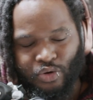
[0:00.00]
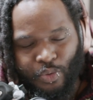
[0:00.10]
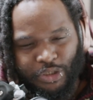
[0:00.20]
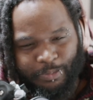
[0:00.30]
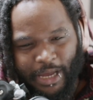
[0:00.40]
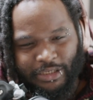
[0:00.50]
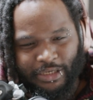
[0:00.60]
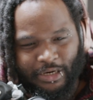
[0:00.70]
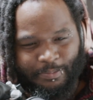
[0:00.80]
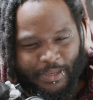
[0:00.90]
know which page is
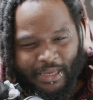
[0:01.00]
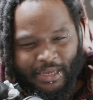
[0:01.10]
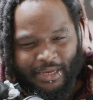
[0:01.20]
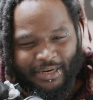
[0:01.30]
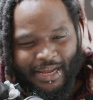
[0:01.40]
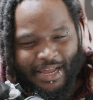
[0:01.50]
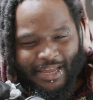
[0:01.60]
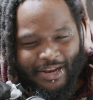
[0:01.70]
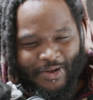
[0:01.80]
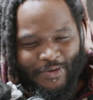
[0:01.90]
going to be. And,
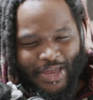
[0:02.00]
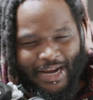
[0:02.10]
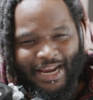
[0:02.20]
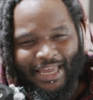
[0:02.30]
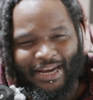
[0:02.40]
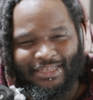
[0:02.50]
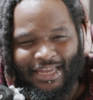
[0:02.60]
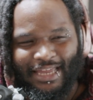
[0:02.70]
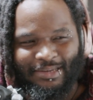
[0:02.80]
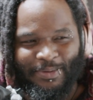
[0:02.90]
you know, and again,
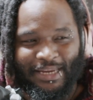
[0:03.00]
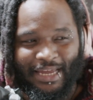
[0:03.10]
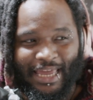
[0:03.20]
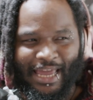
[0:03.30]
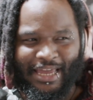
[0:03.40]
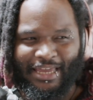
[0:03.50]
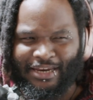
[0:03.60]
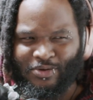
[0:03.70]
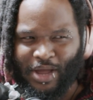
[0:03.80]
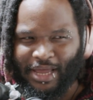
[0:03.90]
to be like, hey,
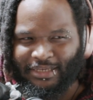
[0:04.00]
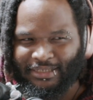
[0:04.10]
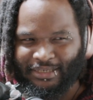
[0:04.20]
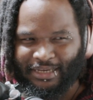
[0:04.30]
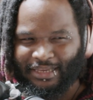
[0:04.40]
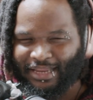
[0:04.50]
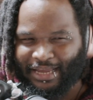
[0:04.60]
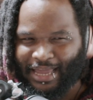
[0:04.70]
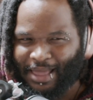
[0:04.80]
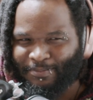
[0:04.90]
can you guys
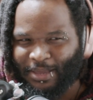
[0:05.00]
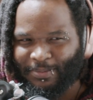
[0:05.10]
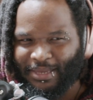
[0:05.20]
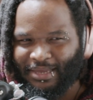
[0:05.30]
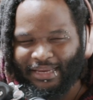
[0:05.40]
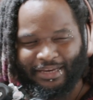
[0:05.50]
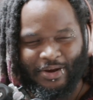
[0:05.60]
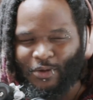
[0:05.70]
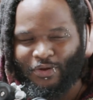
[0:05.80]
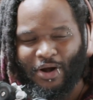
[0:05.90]
like, maybe like,
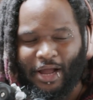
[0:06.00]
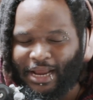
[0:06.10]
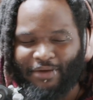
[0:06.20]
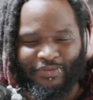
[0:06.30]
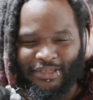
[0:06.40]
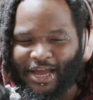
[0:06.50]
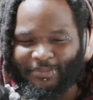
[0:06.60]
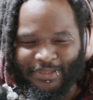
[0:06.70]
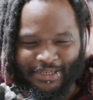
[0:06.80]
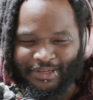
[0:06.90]
no, they're not going to have the
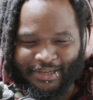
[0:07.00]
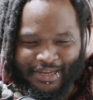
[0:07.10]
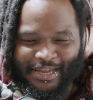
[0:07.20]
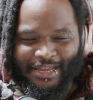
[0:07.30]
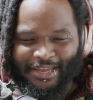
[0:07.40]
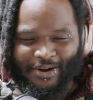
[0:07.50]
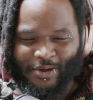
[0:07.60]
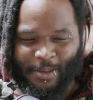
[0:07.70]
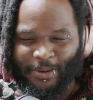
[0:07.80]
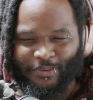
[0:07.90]
time to, you know,
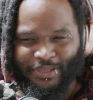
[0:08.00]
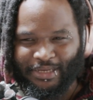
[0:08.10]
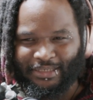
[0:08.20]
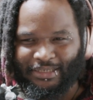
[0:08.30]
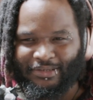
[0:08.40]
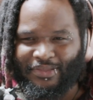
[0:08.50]
come in with the assist on